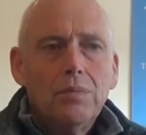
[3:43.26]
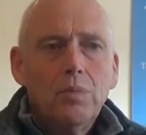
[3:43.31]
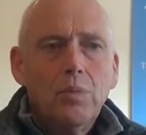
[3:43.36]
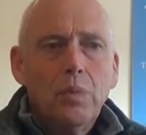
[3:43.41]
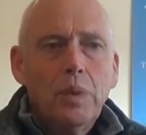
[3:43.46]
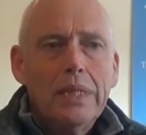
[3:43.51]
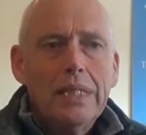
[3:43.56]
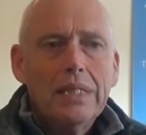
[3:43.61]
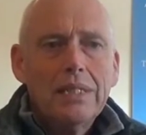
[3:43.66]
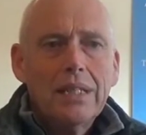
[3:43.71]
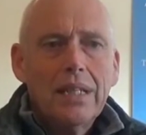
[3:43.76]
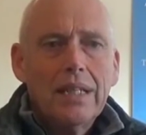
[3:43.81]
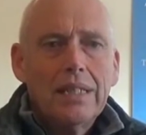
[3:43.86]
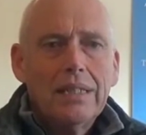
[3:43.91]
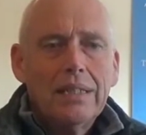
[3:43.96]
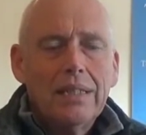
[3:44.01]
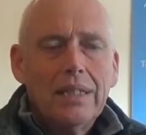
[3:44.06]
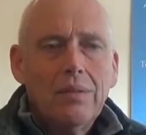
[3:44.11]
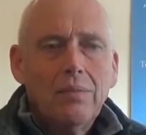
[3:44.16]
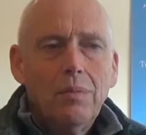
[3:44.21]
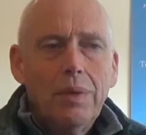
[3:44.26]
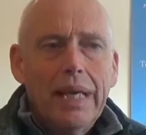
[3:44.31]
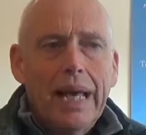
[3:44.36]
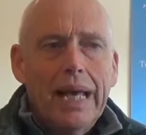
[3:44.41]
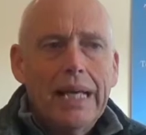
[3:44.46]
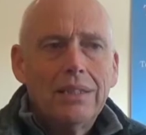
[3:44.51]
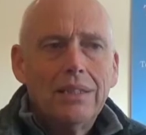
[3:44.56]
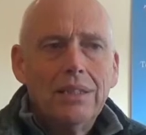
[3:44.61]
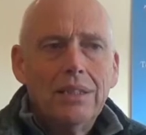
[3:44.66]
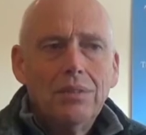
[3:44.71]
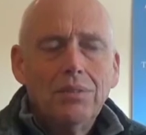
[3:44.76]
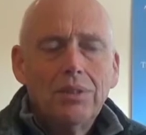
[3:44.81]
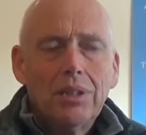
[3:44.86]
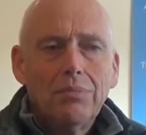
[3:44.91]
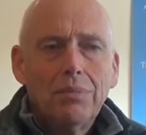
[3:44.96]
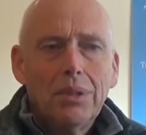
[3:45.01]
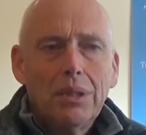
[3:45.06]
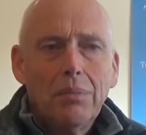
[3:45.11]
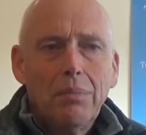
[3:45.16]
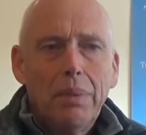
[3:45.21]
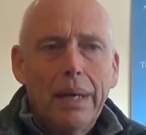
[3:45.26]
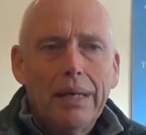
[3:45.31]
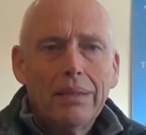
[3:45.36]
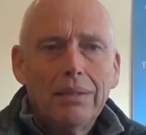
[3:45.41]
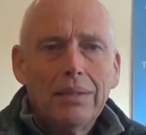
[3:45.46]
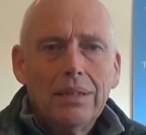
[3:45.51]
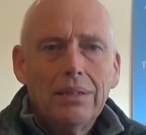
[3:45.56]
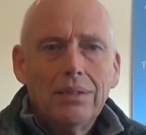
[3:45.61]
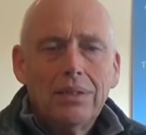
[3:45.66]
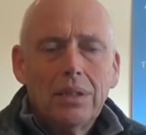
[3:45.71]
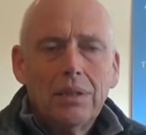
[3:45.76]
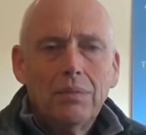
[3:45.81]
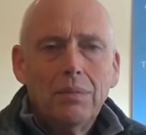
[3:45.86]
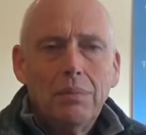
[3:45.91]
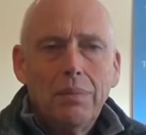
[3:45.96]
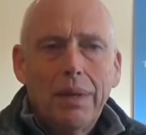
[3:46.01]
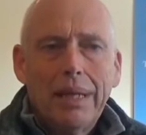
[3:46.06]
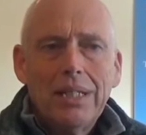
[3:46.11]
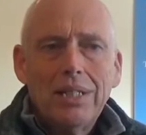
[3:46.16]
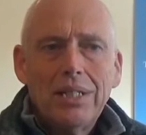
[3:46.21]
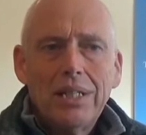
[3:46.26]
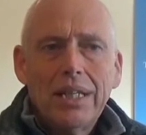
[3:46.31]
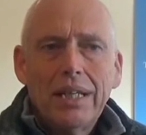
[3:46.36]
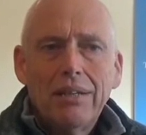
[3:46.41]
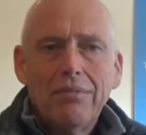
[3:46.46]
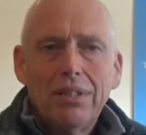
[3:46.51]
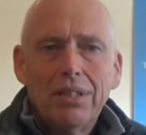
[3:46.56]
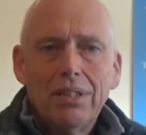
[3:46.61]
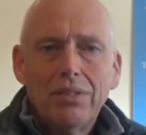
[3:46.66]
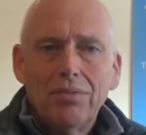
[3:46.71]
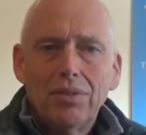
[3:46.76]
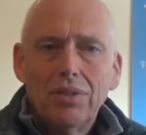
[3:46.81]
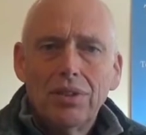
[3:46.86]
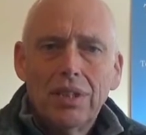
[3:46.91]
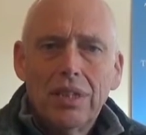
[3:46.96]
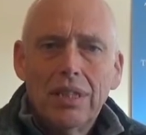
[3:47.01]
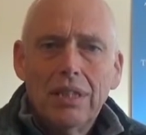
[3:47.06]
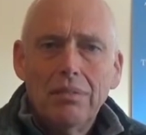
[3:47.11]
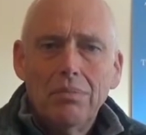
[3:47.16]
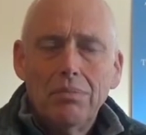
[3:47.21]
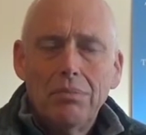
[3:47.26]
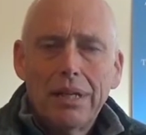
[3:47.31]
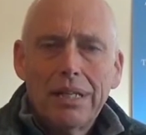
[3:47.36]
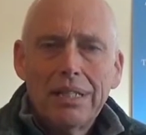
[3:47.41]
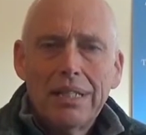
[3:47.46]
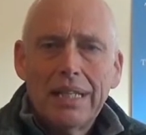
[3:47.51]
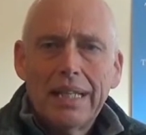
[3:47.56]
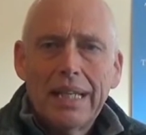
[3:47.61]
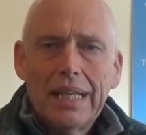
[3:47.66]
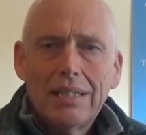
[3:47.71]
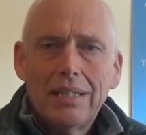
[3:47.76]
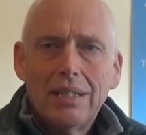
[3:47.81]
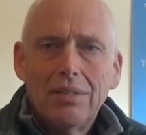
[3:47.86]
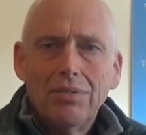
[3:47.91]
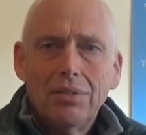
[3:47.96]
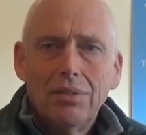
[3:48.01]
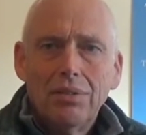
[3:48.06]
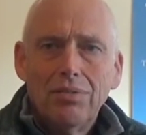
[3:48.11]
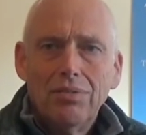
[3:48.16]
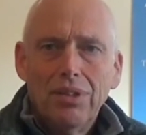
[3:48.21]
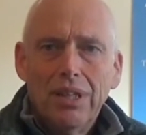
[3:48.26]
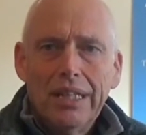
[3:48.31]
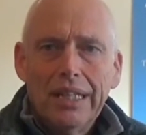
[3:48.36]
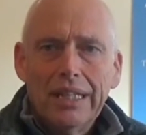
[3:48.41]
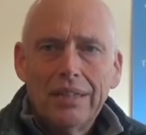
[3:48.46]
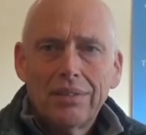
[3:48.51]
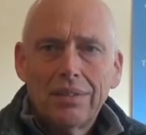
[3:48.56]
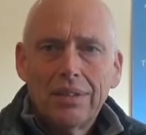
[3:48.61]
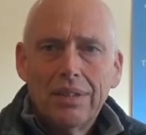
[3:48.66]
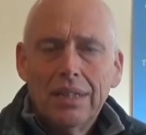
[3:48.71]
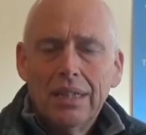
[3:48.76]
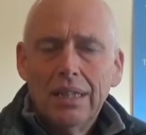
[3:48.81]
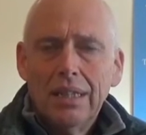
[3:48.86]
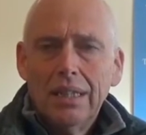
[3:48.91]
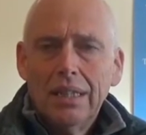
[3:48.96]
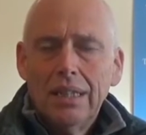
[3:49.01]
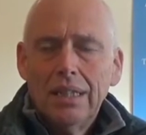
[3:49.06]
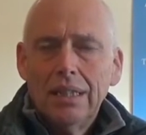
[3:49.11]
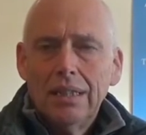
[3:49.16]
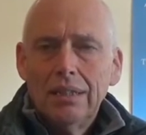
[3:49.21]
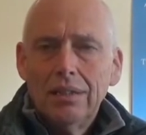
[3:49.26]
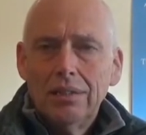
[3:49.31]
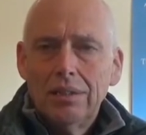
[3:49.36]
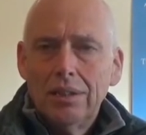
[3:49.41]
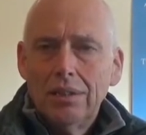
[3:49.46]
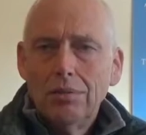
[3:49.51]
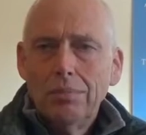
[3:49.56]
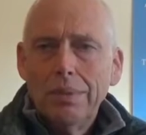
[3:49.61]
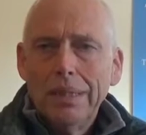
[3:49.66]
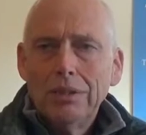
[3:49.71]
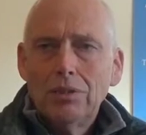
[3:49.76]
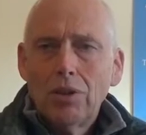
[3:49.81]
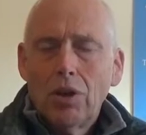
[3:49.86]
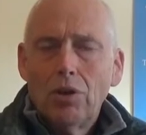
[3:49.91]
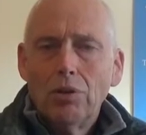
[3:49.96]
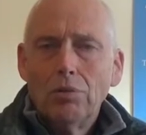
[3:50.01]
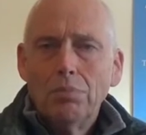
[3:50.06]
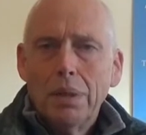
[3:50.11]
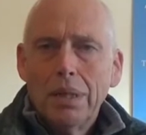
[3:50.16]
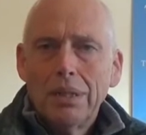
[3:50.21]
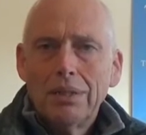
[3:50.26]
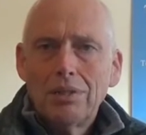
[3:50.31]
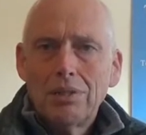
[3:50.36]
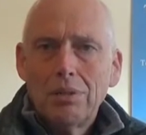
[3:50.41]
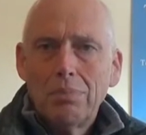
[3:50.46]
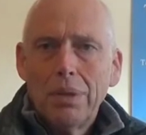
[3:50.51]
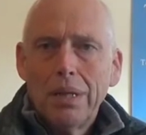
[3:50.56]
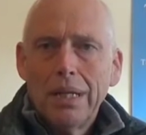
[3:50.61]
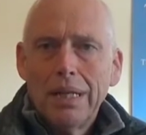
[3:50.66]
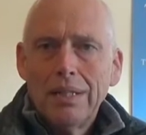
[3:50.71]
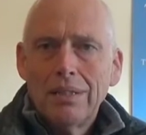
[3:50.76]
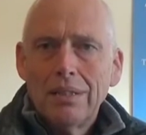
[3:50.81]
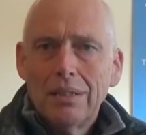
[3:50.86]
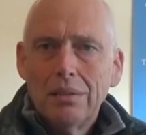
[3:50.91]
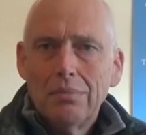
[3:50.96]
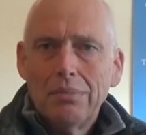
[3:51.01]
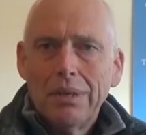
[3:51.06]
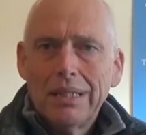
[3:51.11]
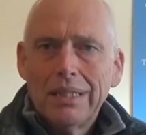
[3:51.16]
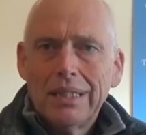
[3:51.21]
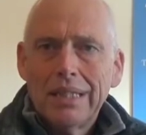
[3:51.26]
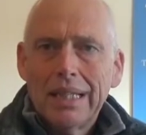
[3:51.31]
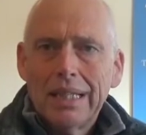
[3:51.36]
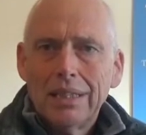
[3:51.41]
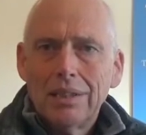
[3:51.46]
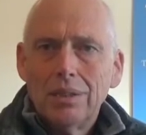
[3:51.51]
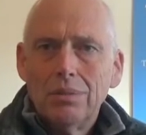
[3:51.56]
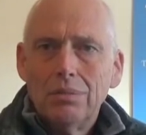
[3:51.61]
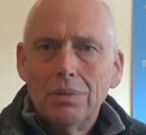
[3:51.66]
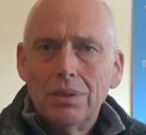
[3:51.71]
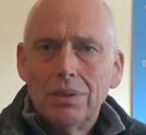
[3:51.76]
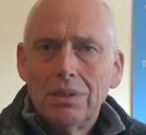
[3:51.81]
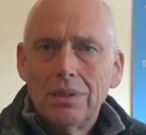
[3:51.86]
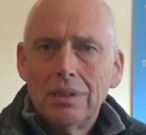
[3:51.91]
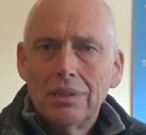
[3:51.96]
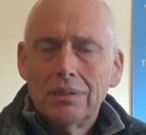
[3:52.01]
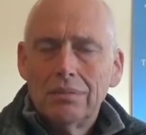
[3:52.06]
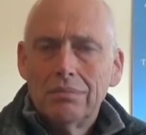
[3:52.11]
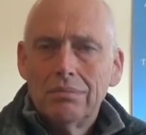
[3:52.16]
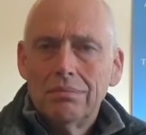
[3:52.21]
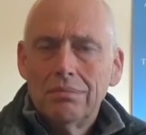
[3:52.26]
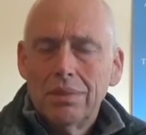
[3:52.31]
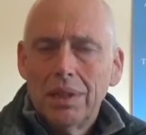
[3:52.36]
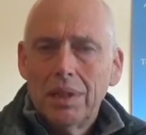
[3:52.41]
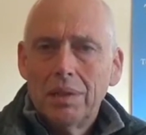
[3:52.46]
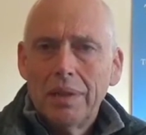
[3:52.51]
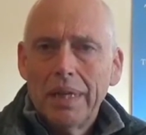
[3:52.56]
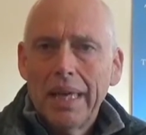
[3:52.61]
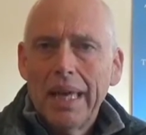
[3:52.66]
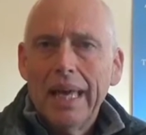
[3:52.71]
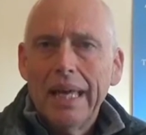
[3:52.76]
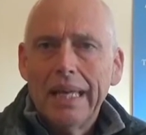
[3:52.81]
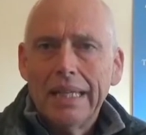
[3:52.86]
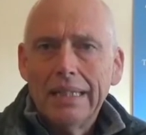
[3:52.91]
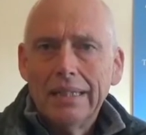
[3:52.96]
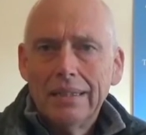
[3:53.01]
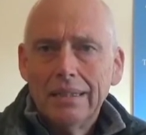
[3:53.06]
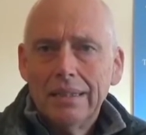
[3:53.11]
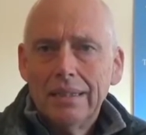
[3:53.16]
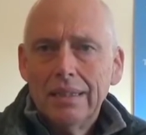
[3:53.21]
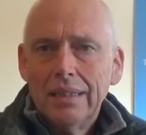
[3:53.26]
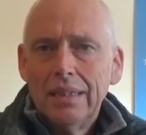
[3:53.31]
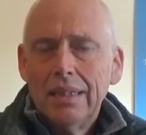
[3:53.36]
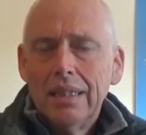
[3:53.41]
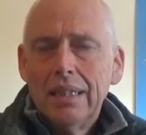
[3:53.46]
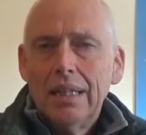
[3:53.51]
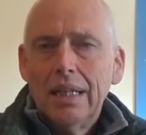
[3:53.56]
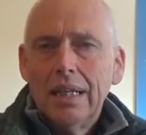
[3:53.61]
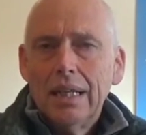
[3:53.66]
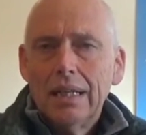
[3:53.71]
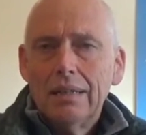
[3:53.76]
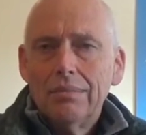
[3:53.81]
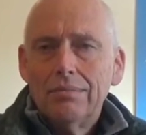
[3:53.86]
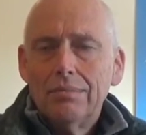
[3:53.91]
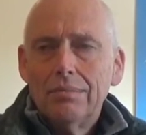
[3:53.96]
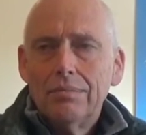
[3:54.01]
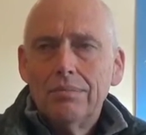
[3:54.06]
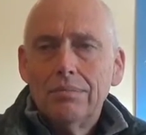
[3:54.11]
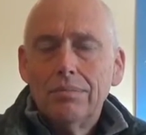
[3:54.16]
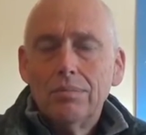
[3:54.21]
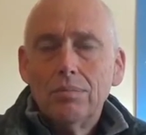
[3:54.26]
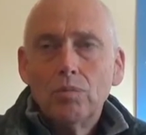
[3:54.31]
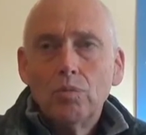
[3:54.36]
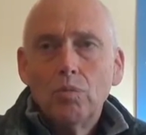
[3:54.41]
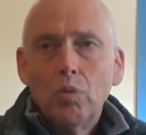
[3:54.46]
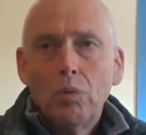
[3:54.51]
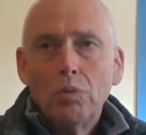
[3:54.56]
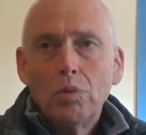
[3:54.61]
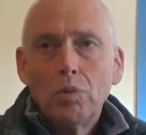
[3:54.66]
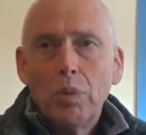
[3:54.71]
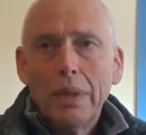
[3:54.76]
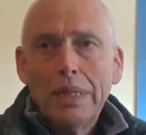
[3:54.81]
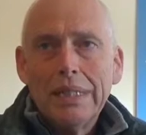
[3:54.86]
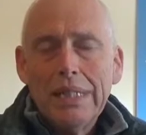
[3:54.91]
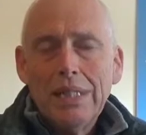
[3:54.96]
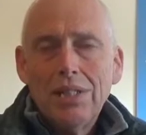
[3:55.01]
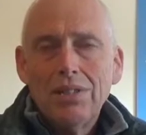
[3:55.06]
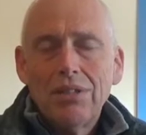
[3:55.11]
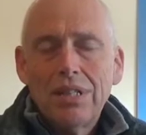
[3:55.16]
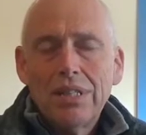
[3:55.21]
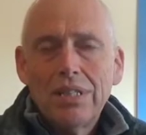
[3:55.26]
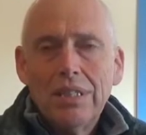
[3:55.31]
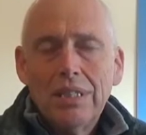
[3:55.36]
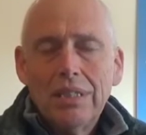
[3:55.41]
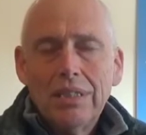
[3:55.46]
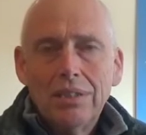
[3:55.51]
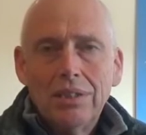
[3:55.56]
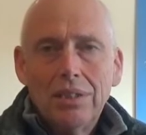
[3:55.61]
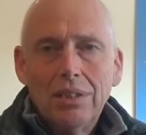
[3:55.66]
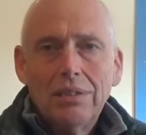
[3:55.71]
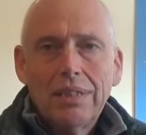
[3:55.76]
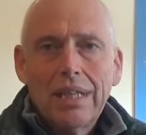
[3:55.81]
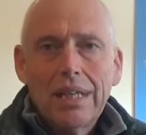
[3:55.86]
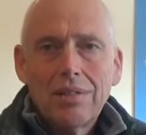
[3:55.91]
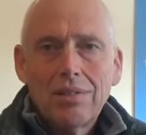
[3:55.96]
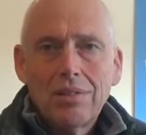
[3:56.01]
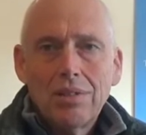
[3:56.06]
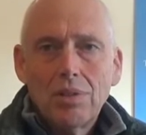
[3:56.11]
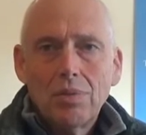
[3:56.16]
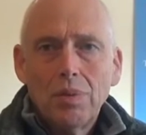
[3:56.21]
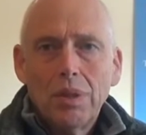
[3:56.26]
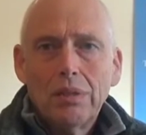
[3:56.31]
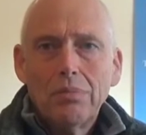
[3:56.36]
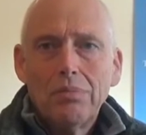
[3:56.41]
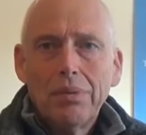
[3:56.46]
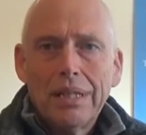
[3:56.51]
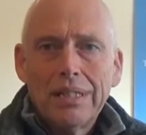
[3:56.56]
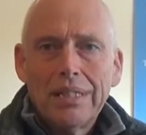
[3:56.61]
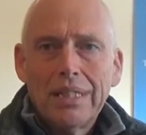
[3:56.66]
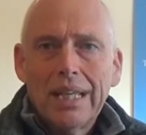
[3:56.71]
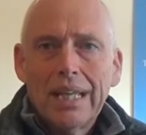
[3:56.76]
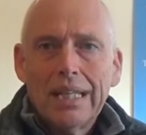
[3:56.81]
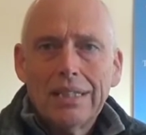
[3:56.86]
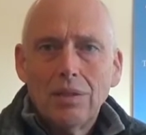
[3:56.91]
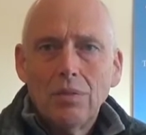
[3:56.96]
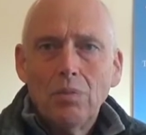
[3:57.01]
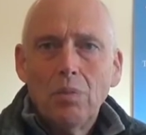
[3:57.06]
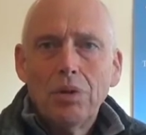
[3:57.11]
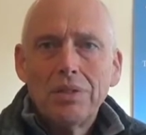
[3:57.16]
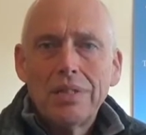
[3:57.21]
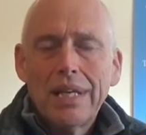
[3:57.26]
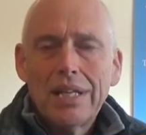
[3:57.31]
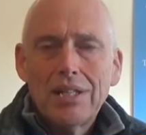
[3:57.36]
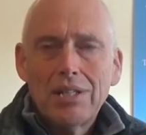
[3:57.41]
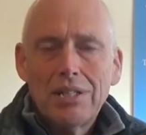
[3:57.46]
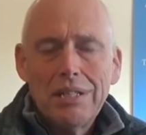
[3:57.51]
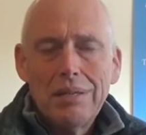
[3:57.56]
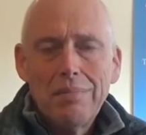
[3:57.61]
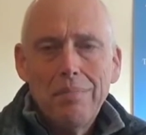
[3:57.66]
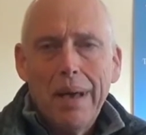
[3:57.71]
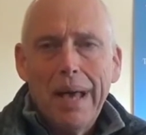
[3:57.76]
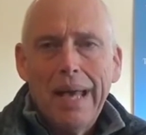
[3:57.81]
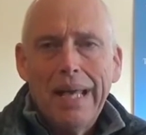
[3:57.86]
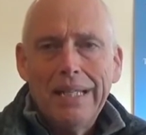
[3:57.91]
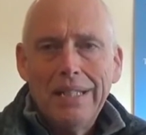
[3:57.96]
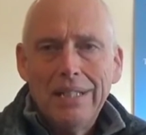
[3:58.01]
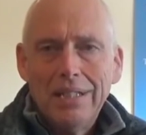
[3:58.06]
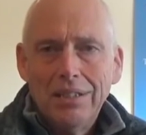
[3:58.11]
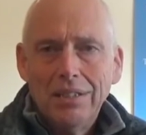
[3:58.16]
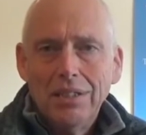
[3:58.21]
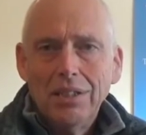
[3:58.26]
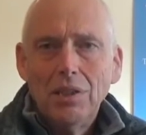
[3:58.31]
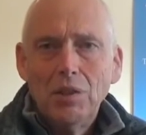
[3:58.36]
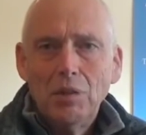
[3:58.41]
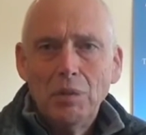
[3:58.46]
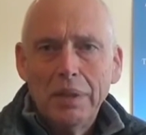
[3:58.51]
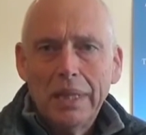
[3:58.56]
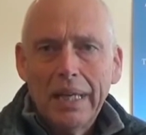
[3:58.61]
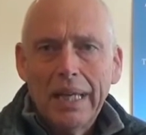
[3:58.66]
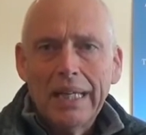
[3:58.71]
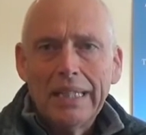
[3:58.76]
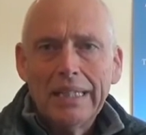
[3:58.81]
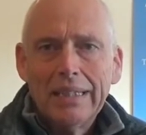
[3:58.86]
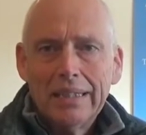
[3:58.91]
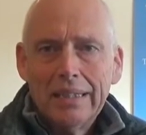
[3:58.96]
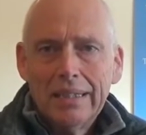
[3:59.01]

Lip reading: We decided then we had to do something about it, so we managed to get rid of the boracic acid from the fillings, still being told by the suppliers that the boracic acid was still okay. What was quite interesting, in 2012 boracic acid was actually banned in the UK,